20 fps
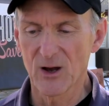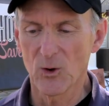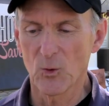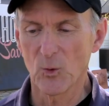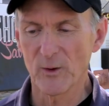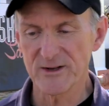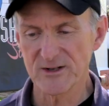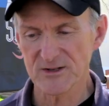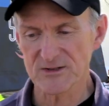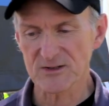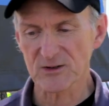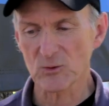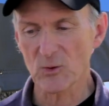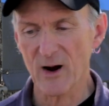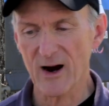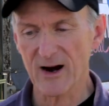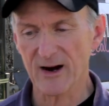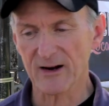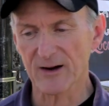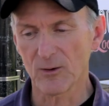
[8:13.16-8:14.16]
We just
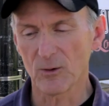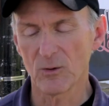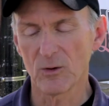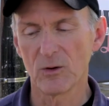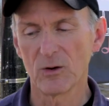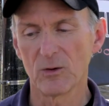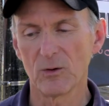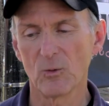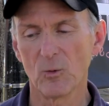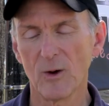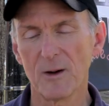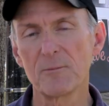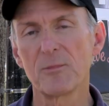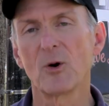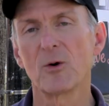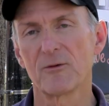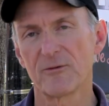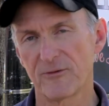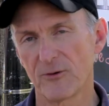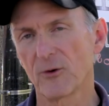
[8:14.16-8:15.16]
acquired a
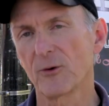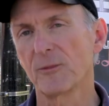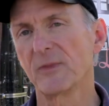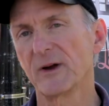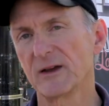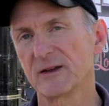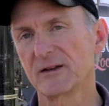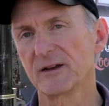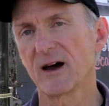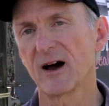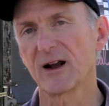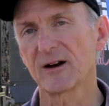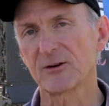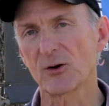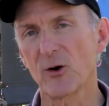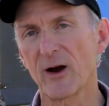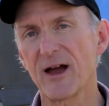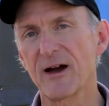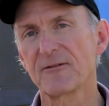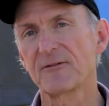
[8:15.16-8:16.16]
$1.4 million
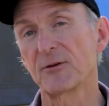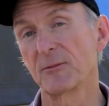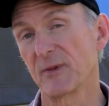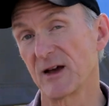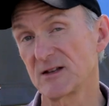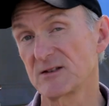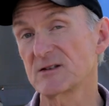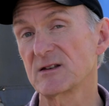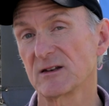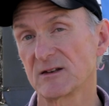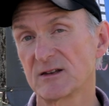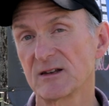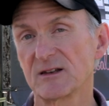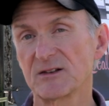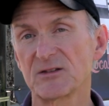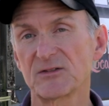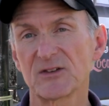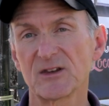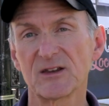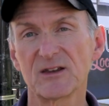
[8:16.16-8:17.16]
grant from
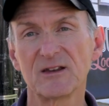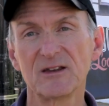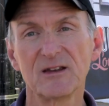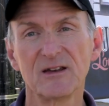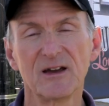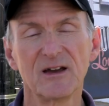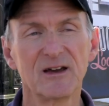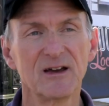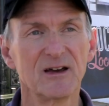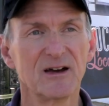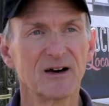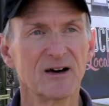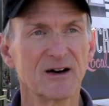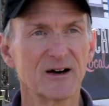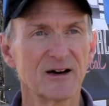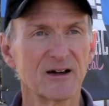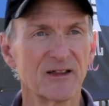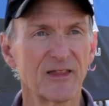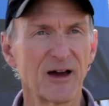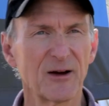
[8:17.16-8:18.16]
ACTC.
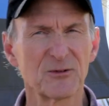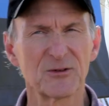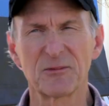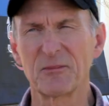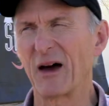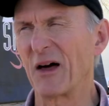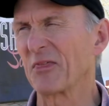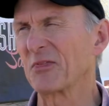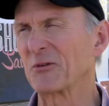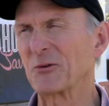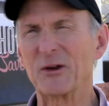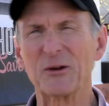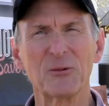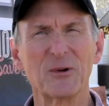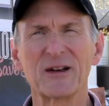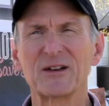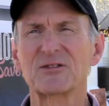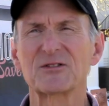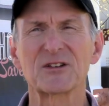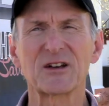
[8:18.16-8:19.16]
That was about 3
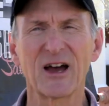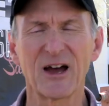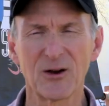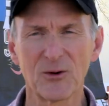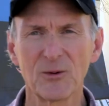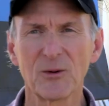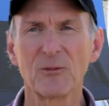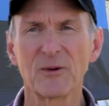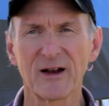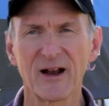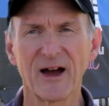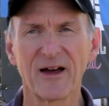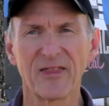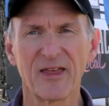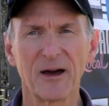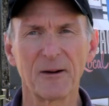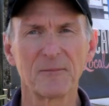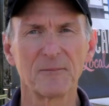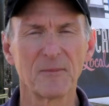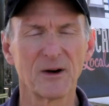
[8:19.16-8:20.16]
weeks ago when we got
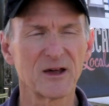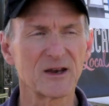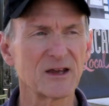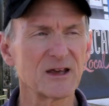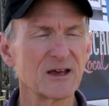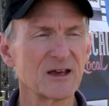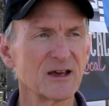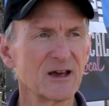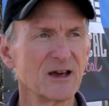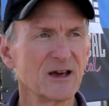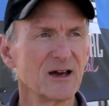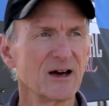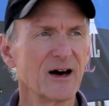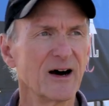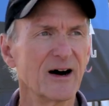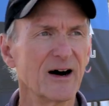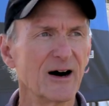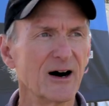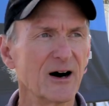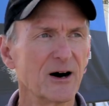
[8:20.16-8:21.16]
that money.
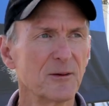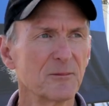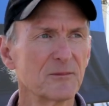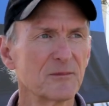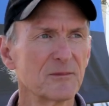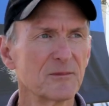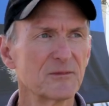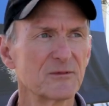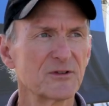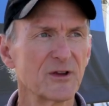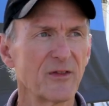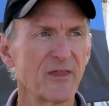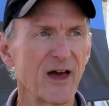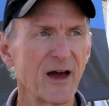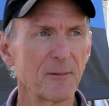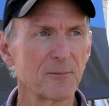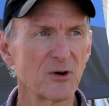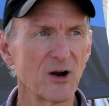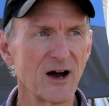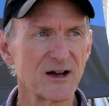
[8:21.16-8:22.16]
So
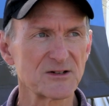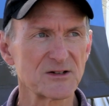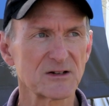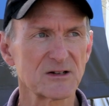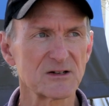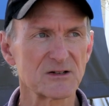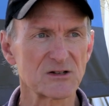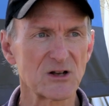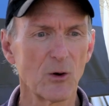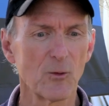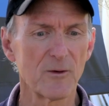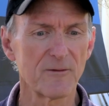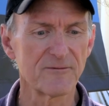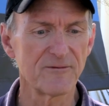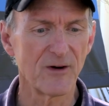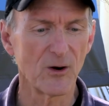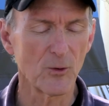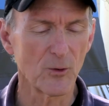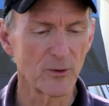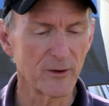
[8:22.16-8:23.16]
that project is going
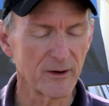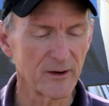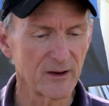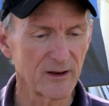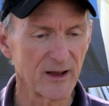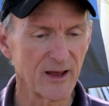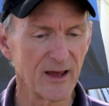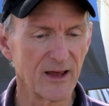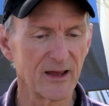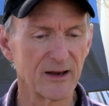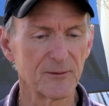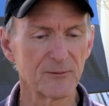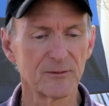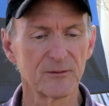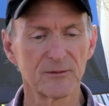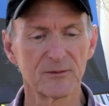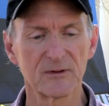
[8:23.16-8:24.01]
forward. And